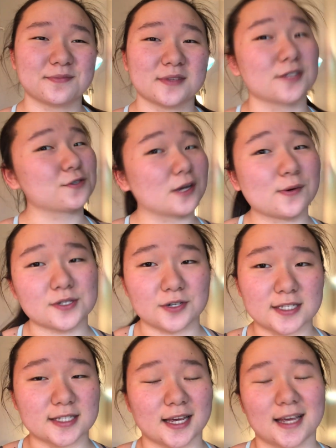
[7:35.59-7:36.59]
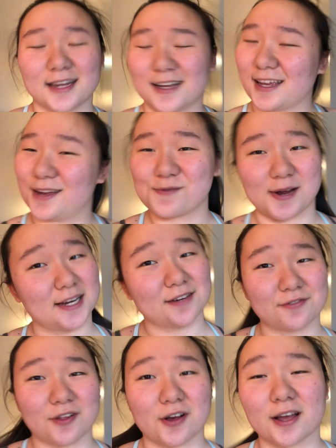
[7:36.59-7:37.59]
Yesterday was rest day, again, why I
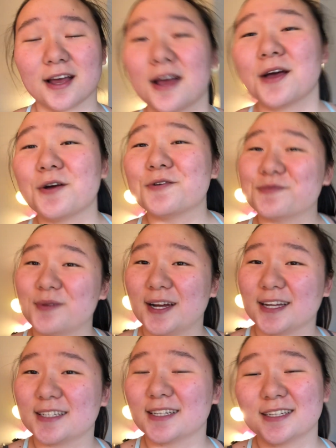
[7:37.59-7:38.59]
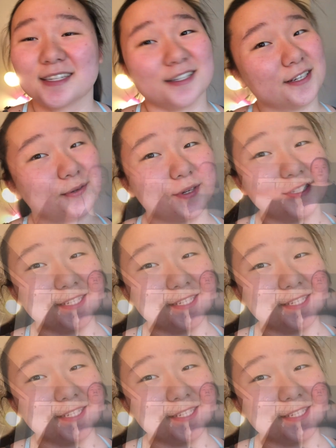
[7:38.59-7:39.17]
didn't vlog, but here we are